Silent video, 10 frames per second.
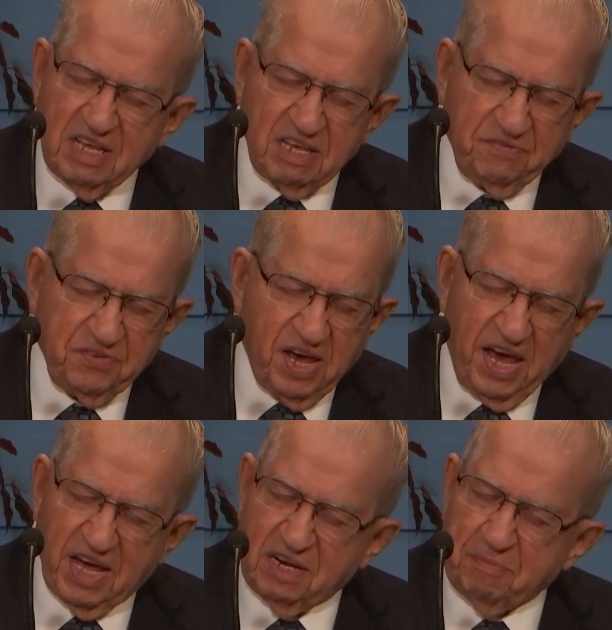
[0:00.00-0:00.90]
if you
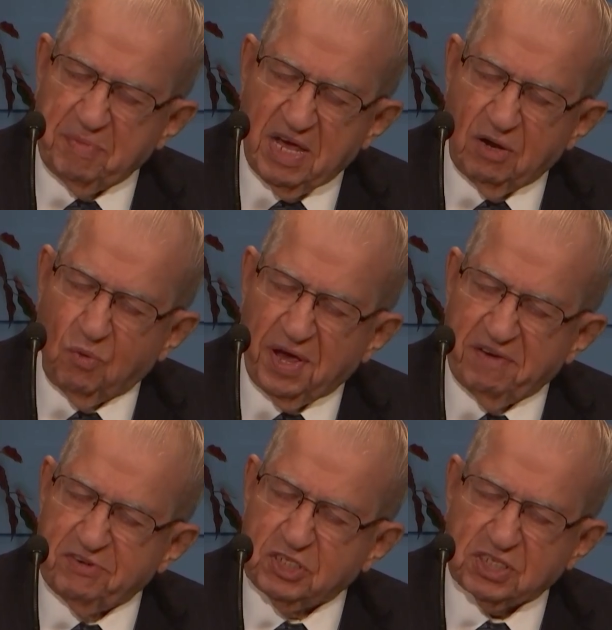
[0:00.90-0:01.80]
hadn't made a way
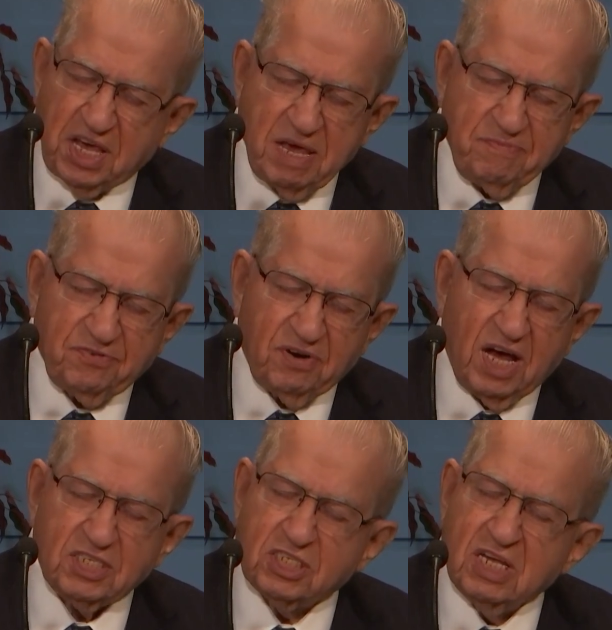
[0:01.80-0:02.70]
of escape for
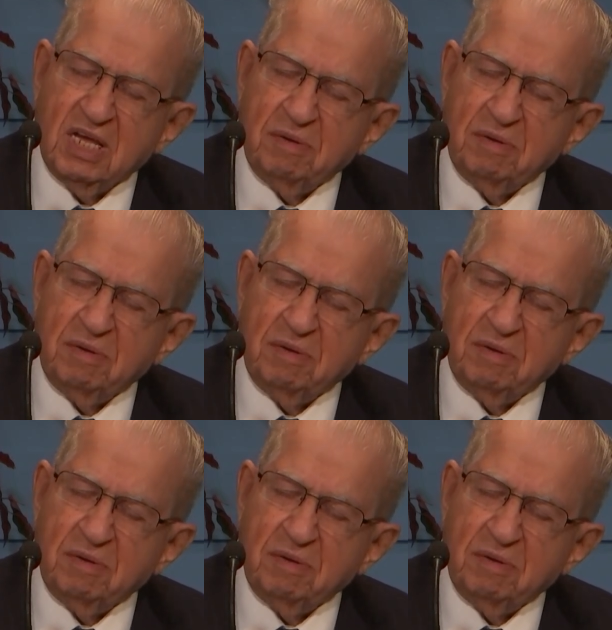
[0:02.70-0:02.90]
us.